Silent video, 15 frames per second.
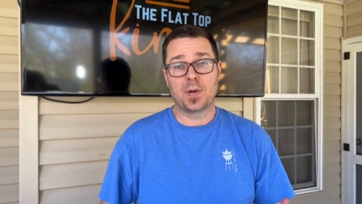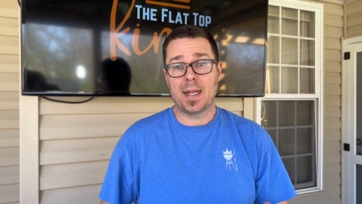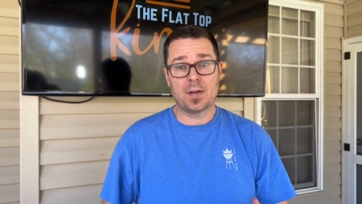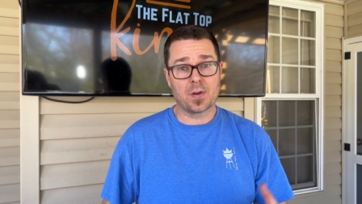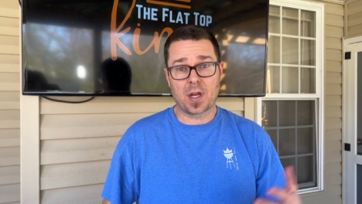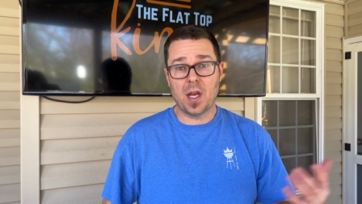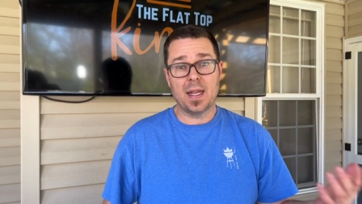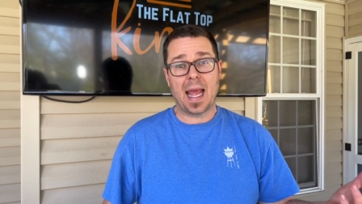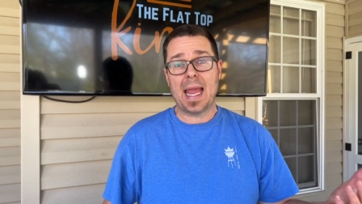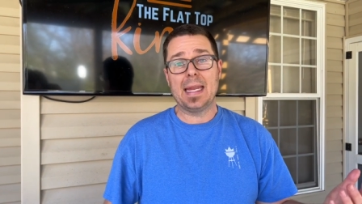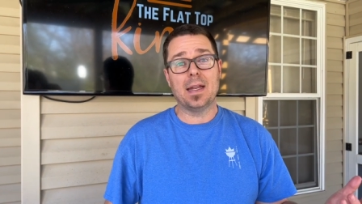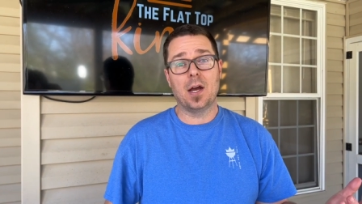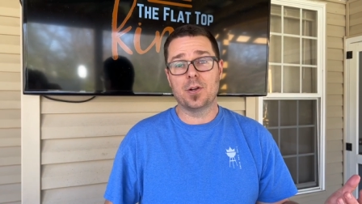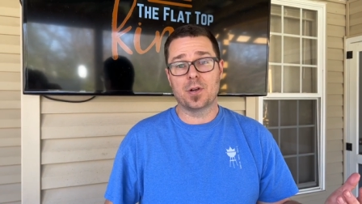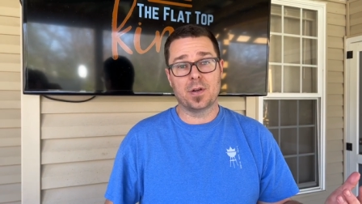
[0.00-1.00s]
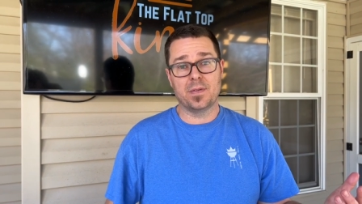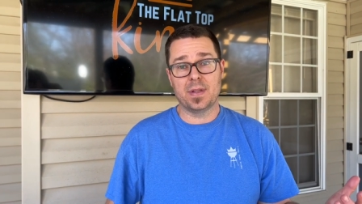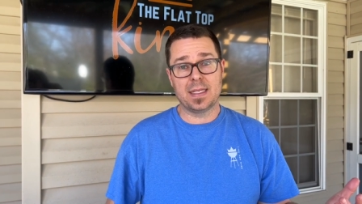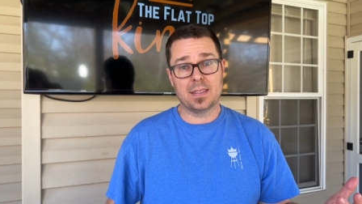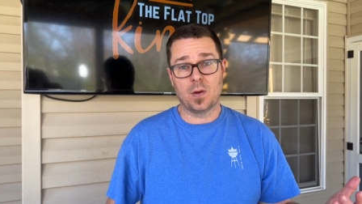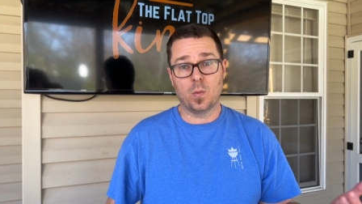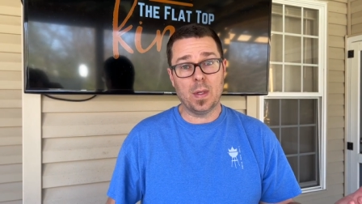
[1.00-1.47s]
I don't cut 800 of
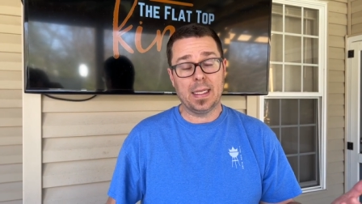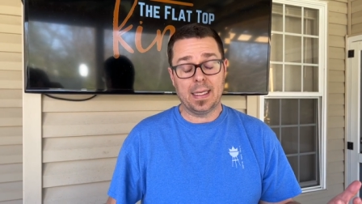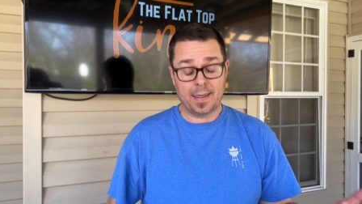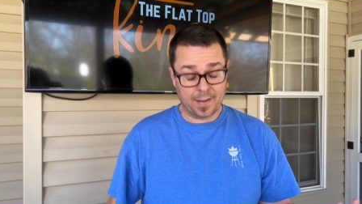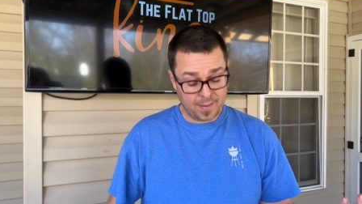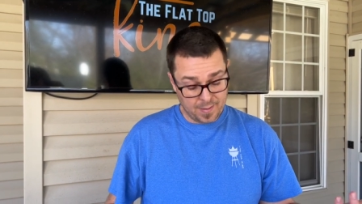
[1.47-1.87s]
these a week.